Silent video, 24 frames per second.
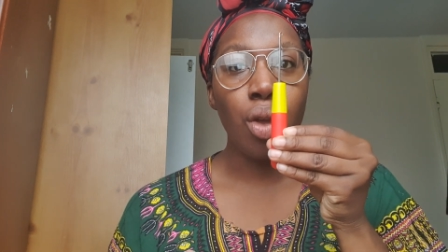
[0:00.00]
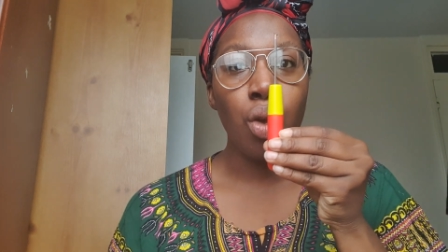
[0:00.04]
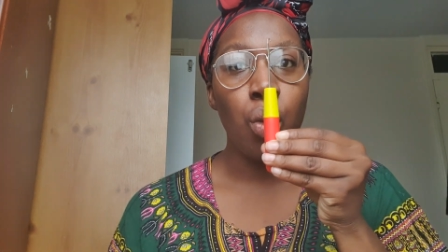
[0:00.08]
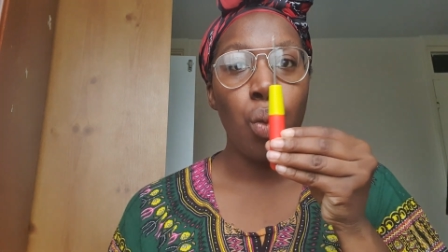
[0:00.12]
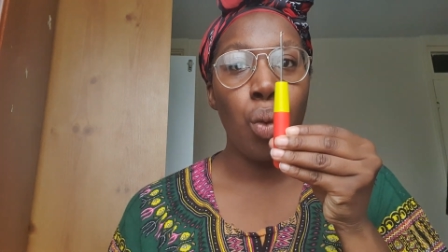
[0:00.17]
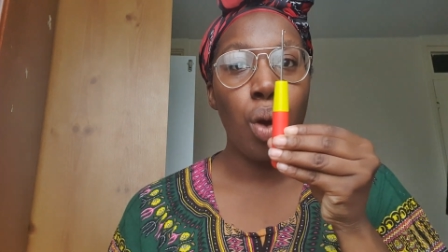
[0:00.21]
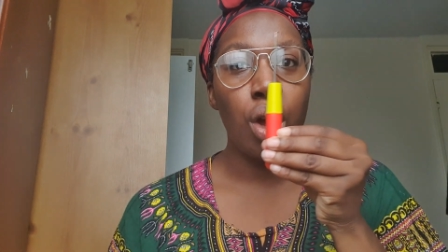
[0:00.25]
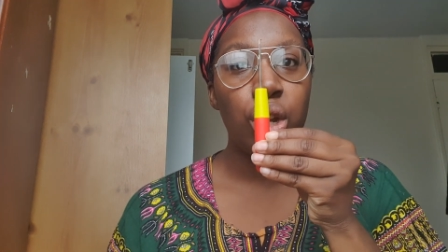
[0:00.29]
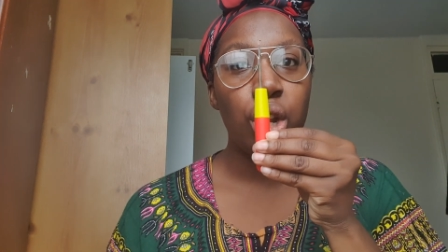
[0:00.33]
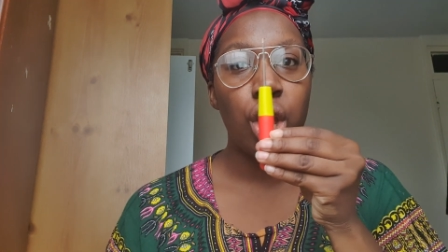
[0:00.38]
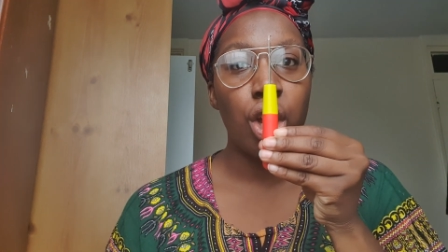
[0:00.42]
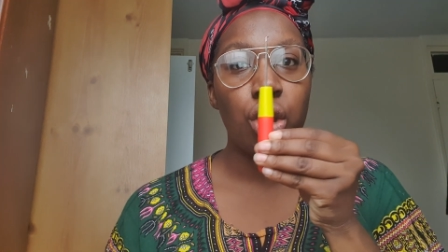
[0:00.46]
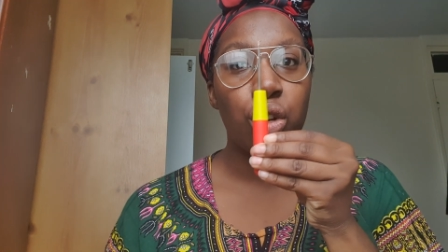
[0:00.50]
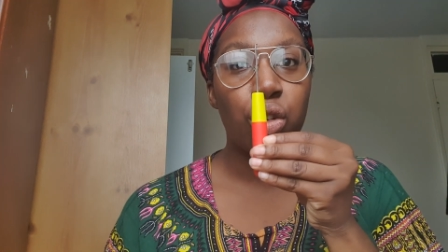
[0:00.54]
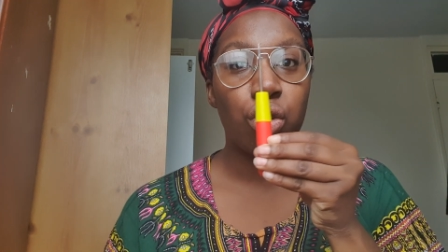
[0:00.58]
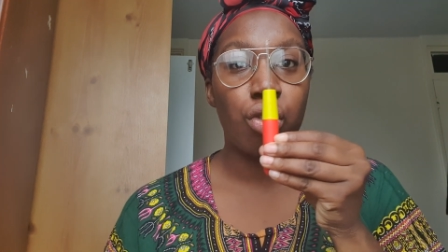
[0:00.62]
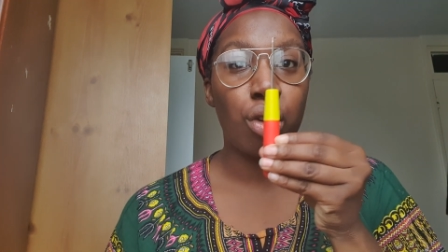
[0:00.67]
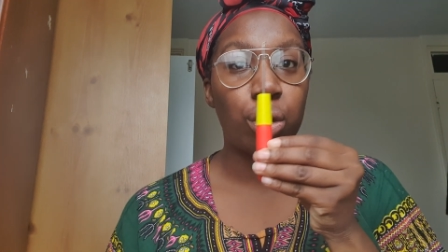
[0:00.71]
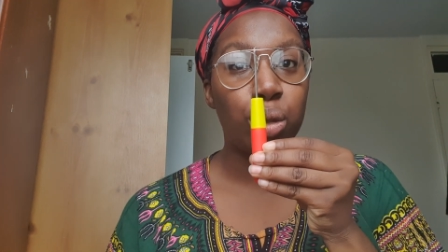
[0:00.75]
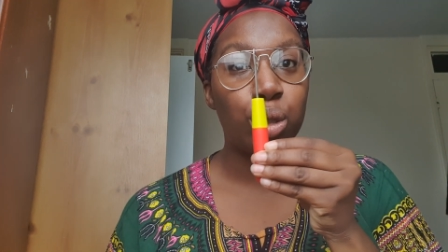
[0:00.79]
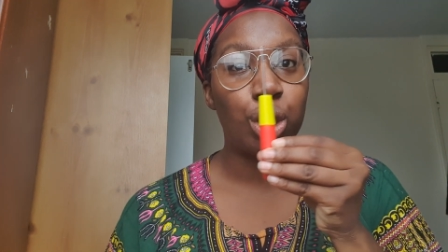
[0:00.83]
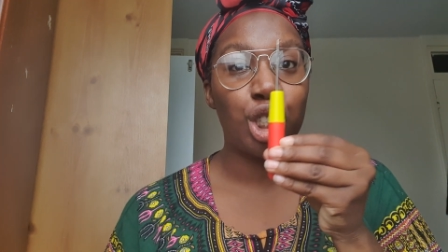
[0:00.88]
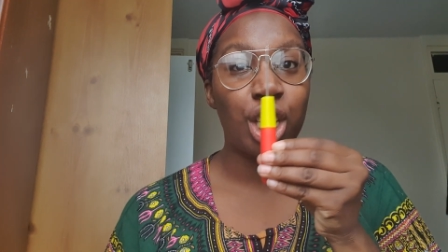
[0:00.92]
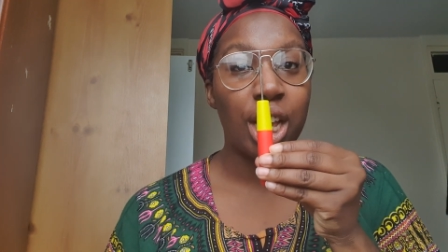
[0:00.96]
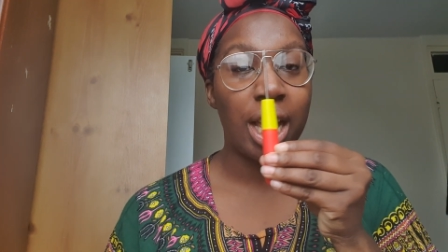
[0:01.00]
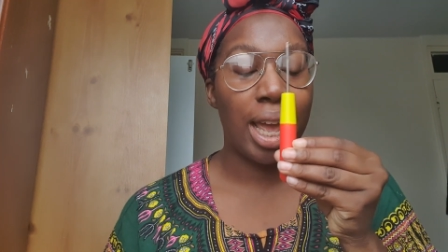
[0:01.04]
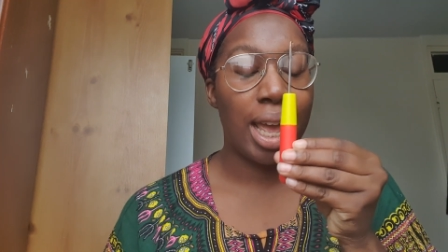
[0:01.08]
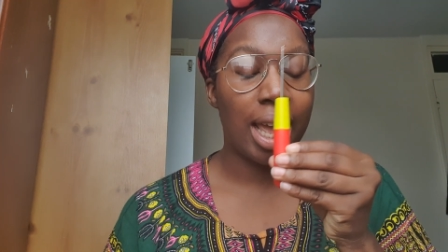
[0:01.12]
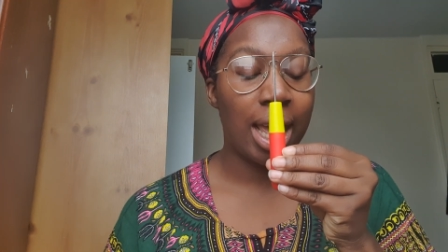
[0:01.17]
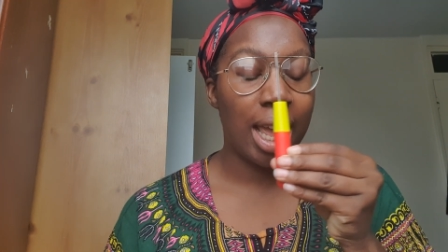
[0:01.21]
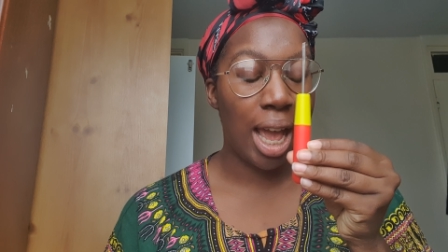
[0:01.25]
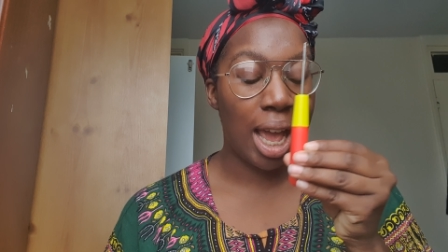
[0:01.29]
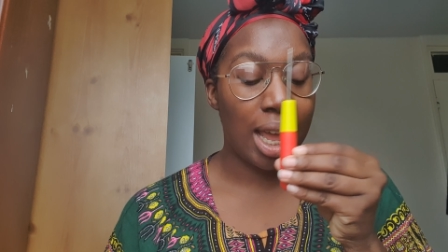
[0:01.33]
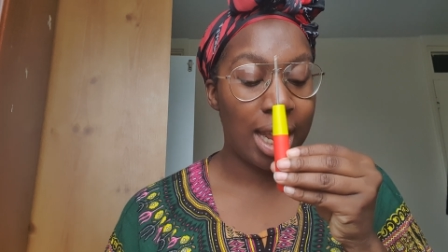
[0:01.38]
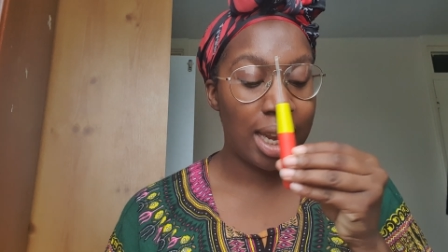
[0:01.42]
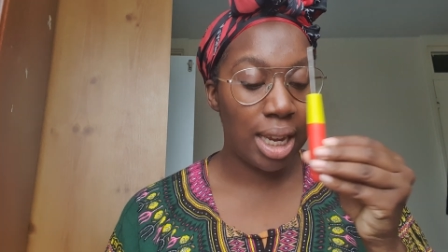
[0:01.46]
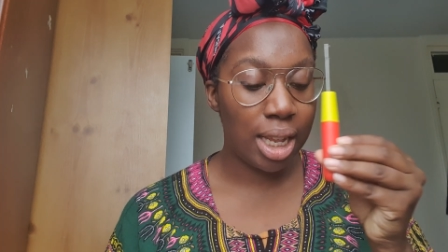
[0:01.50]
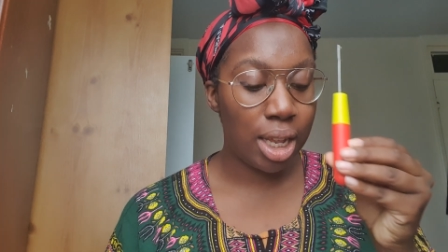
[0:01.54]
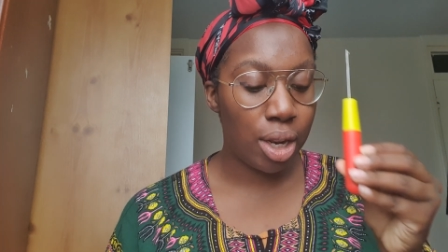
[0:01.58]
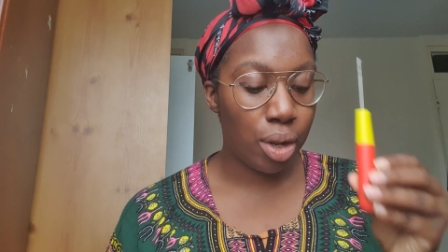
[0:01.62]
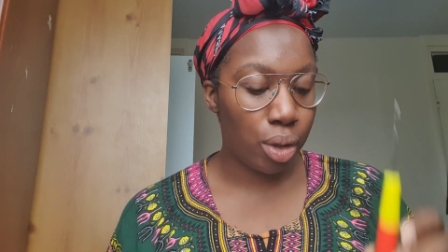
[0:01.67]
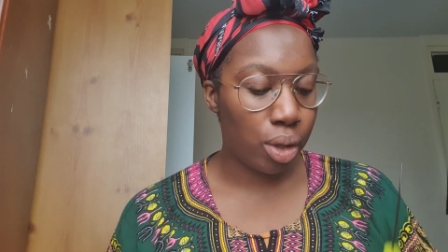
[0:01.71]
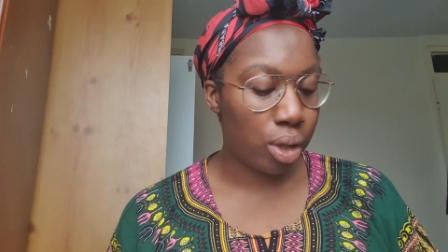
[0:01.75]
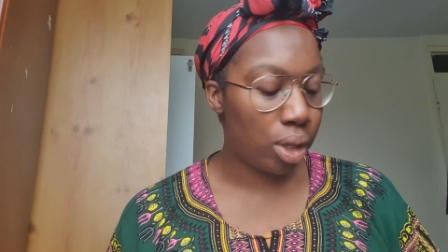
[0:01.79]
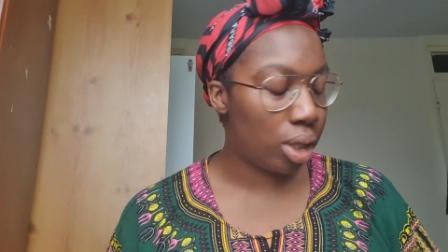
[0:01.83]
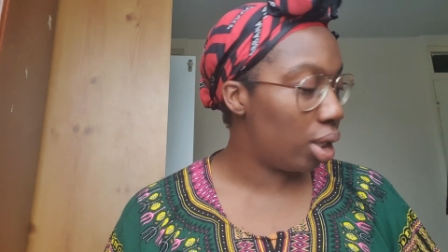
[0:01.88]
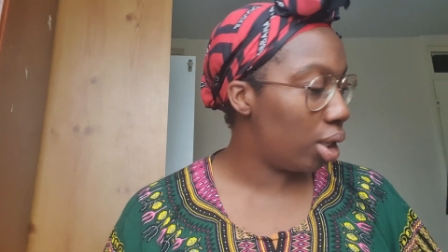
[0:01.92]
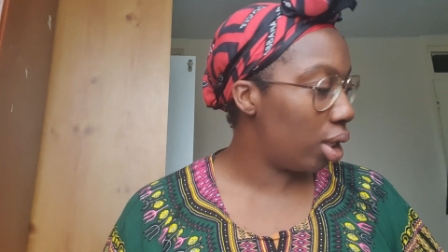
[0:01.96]
one crochet
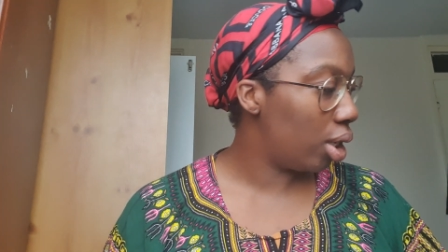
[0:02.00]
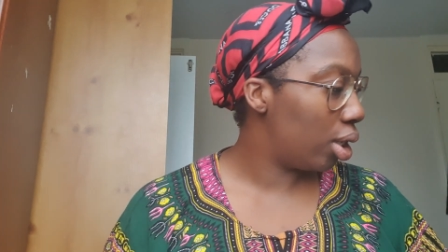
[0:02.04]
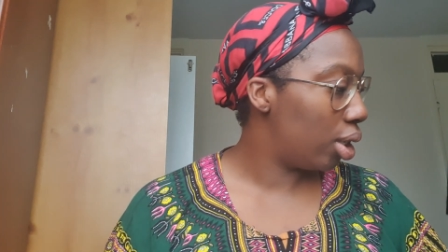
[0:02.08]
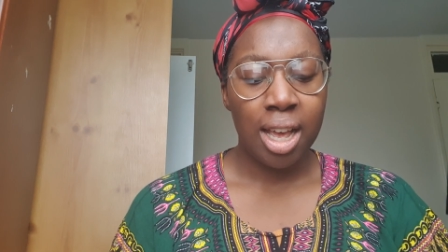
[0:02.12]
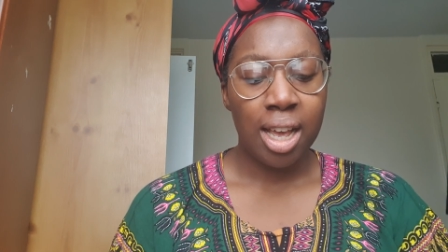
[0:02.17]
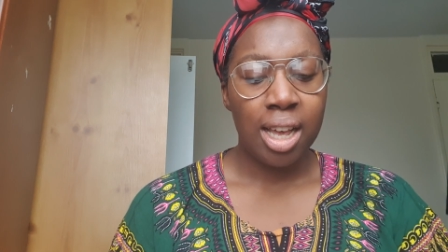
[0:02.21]
needle,